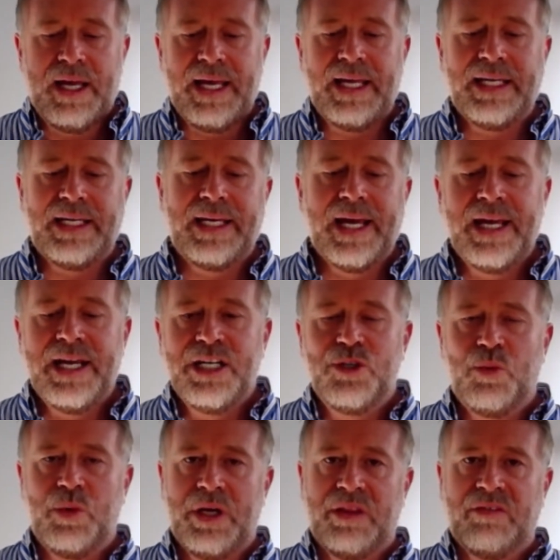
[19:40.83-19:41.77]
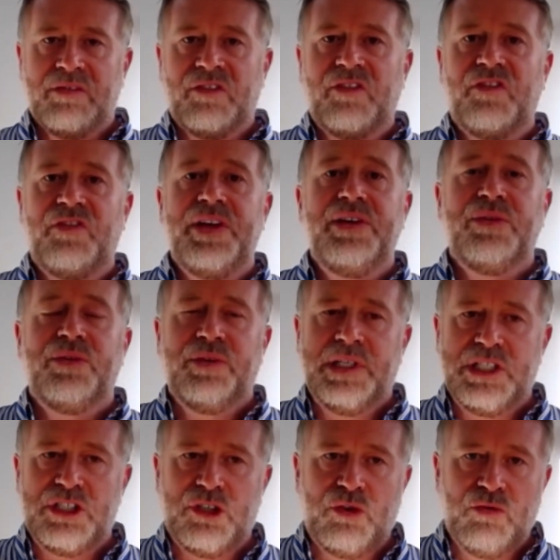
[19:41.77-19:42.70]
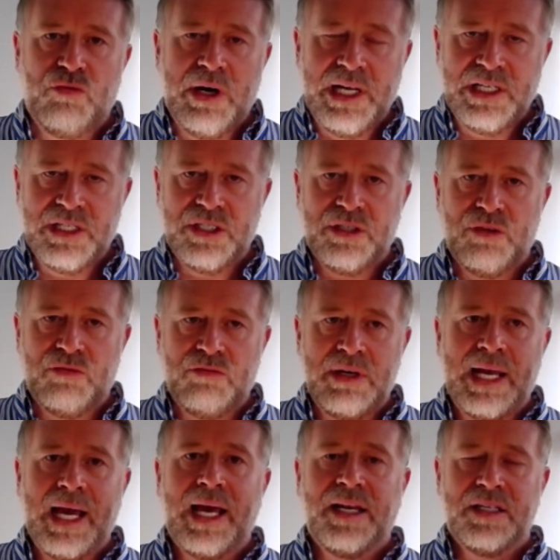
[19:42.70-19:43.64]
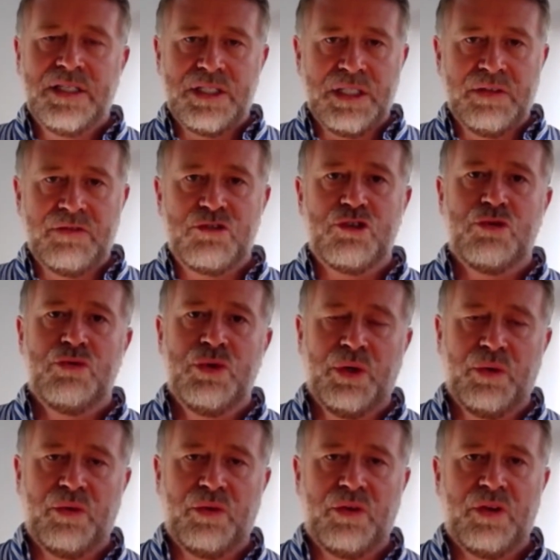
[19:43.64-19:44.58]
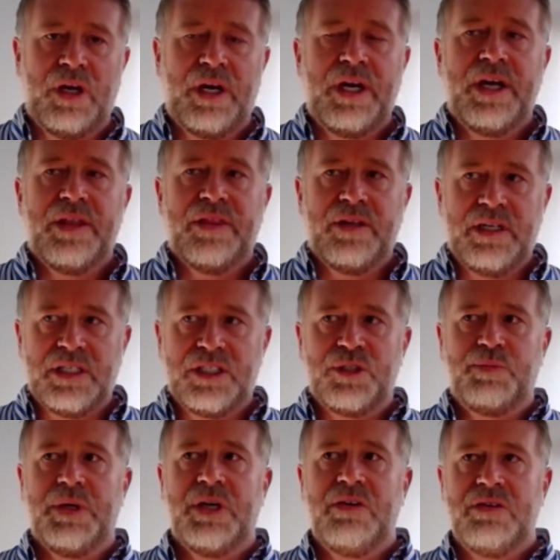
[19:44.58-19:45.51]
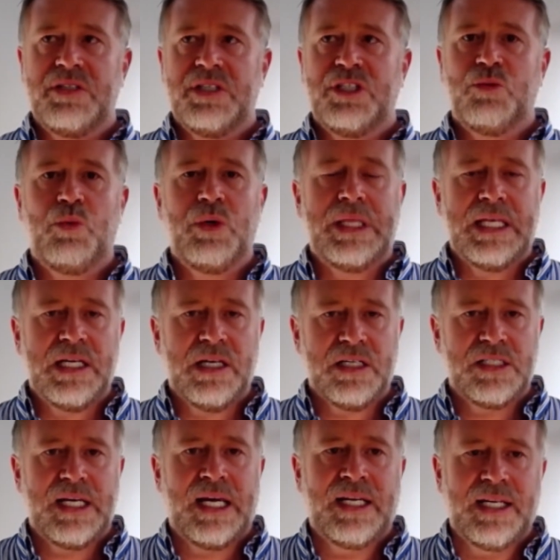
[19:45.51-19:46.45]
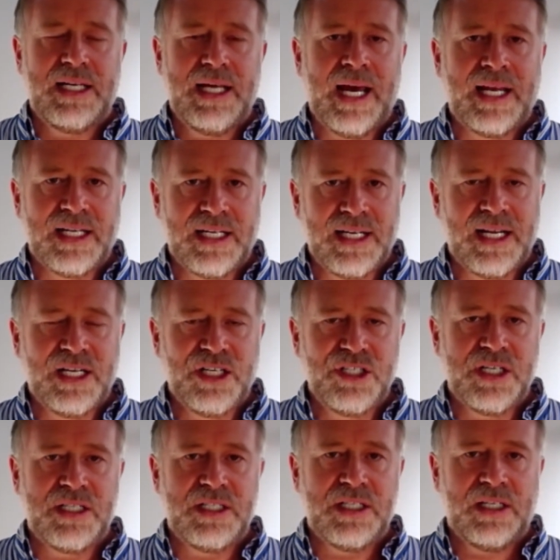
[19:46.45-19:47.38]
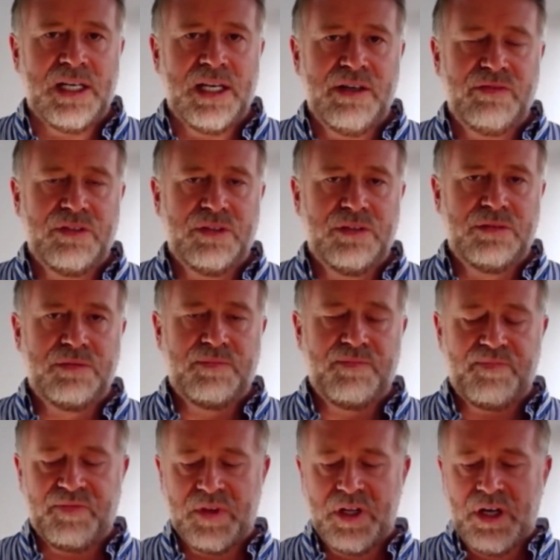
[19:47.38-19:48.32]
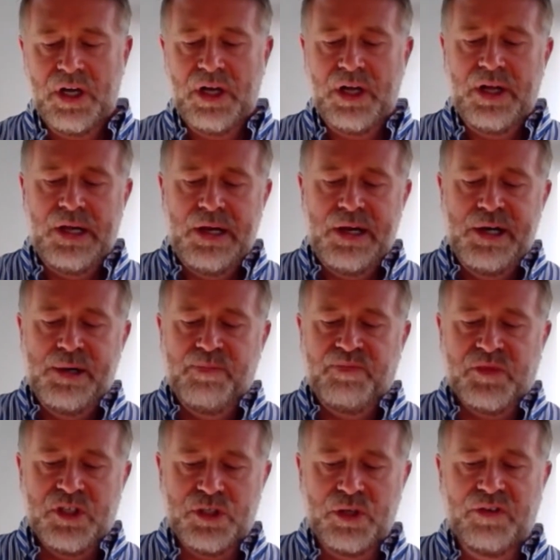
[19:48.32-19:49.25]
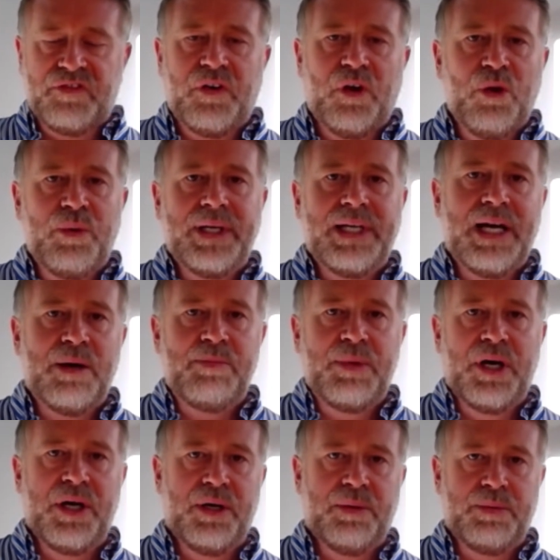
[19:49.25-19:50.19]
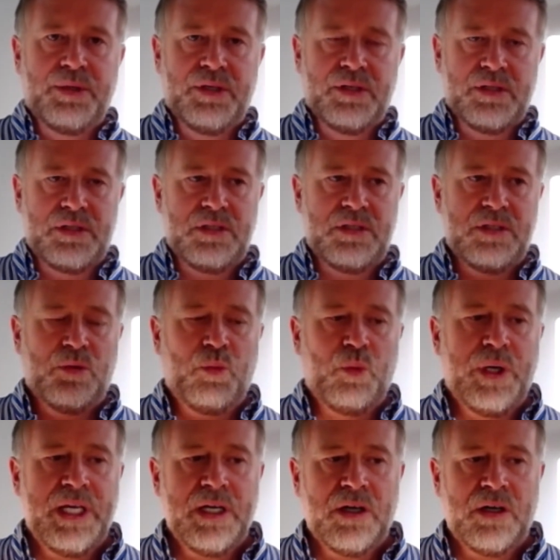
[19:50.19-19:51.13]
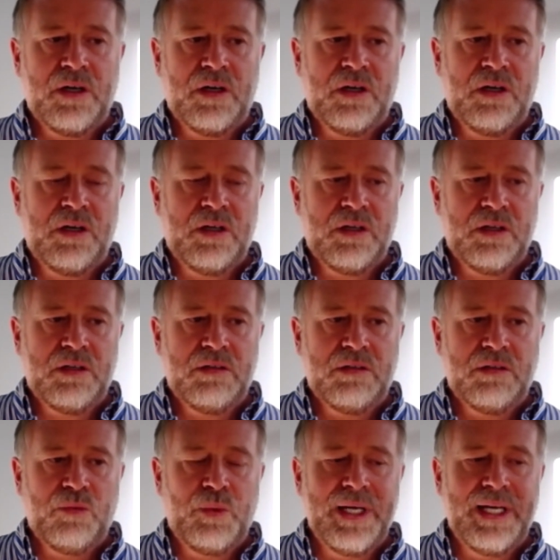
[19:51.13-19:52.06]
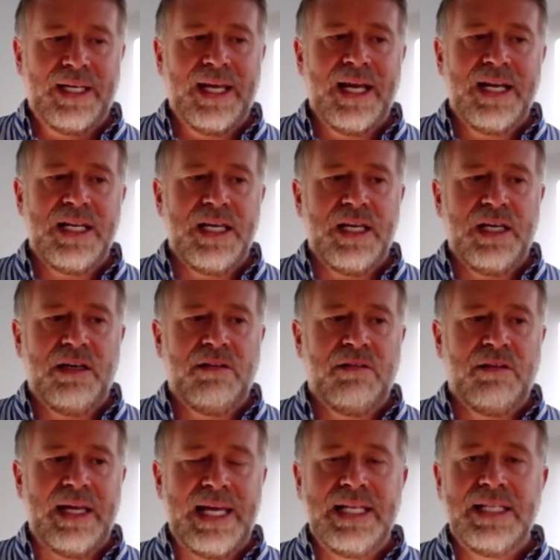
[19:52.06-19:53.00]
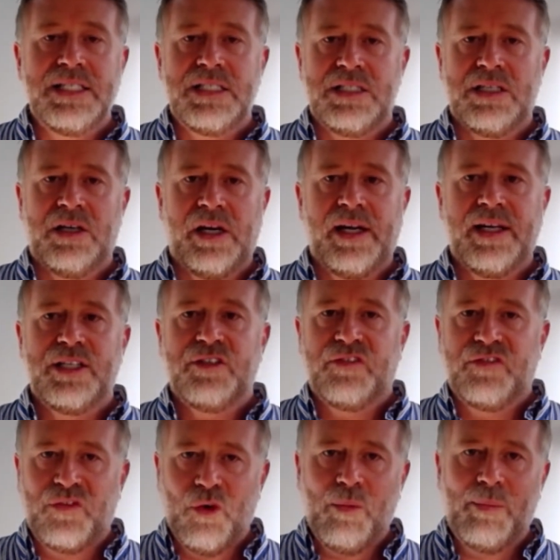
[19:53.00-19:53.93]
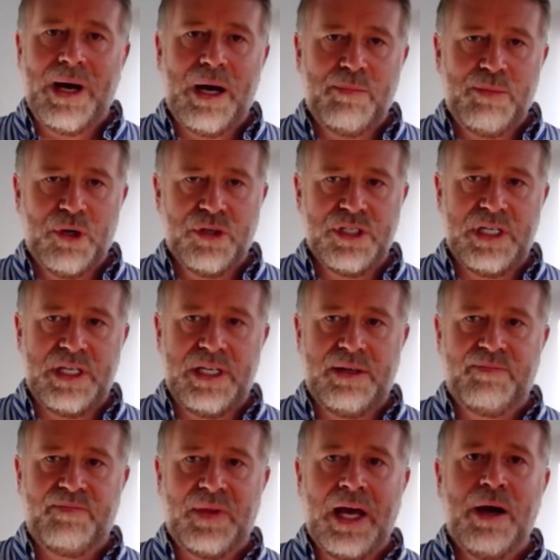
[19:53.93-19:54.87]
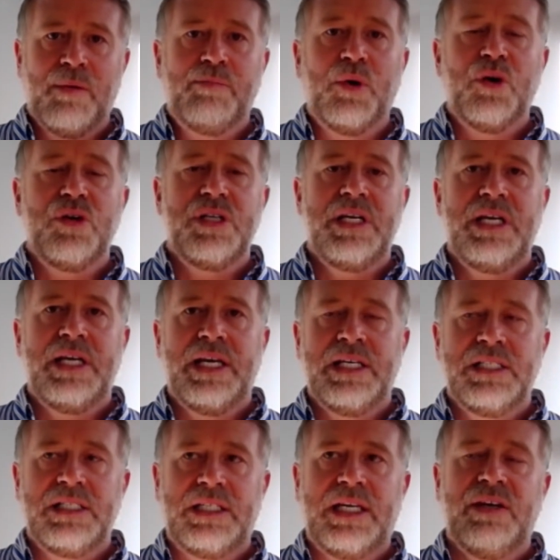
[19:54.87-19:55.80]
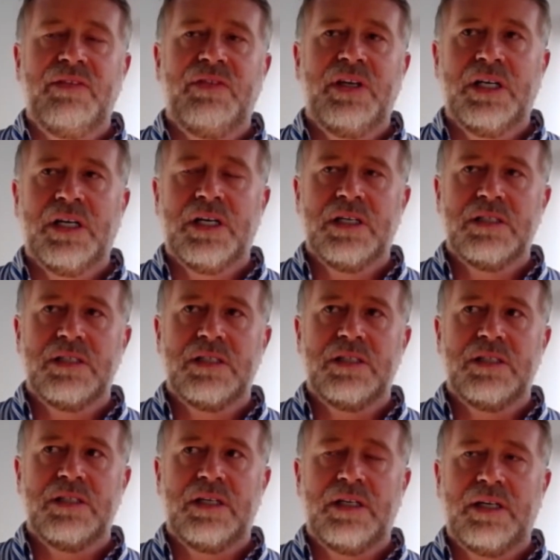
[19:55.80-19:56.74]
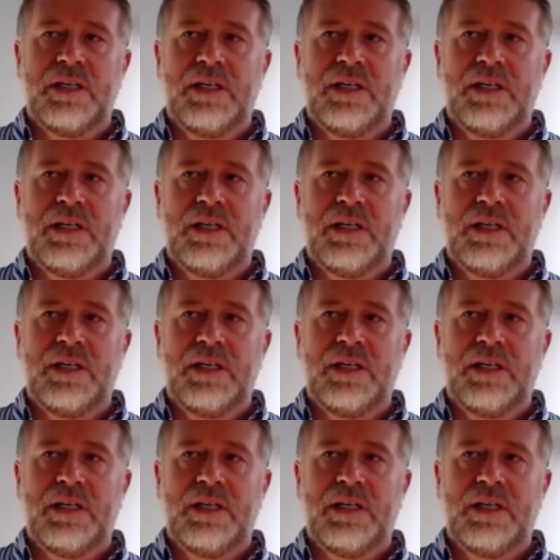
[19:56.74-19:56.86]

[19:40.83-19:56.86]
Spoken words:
engage with and feel this greater reality of truth that experiences within us at an energetic level. So following our purpose, we're getting insights from our body. Our body is giving us